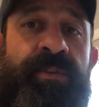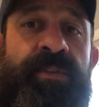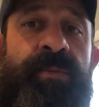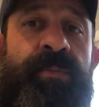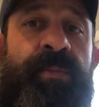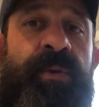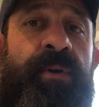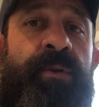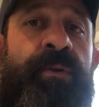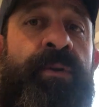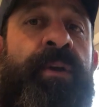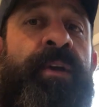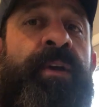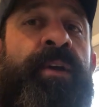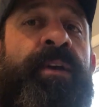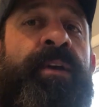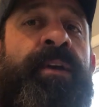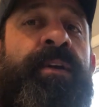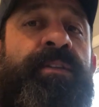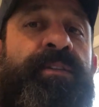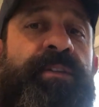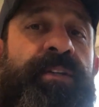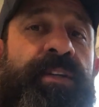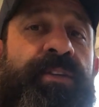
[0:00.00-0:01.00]
It's about
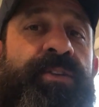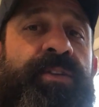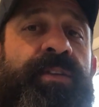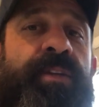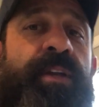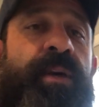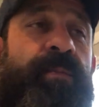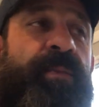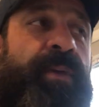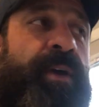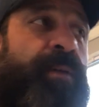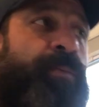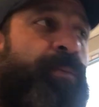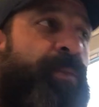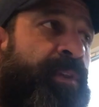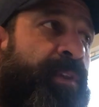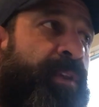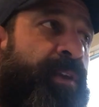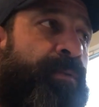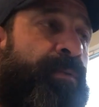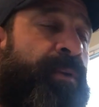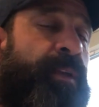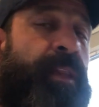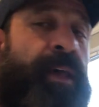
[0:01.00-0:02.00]
teaching them that
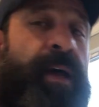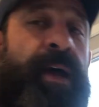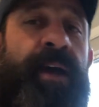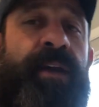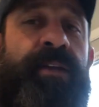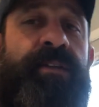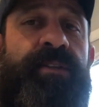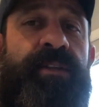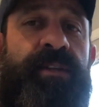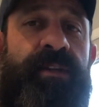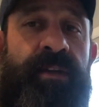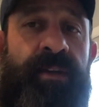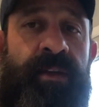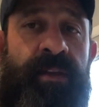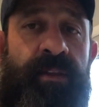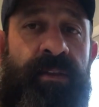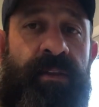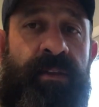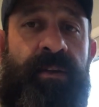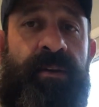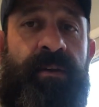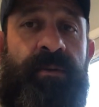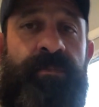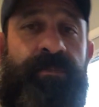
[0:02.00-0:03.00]
when they're relaxing
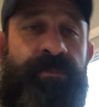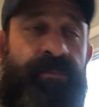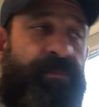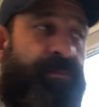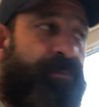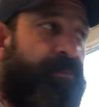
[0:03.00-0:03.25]
and they're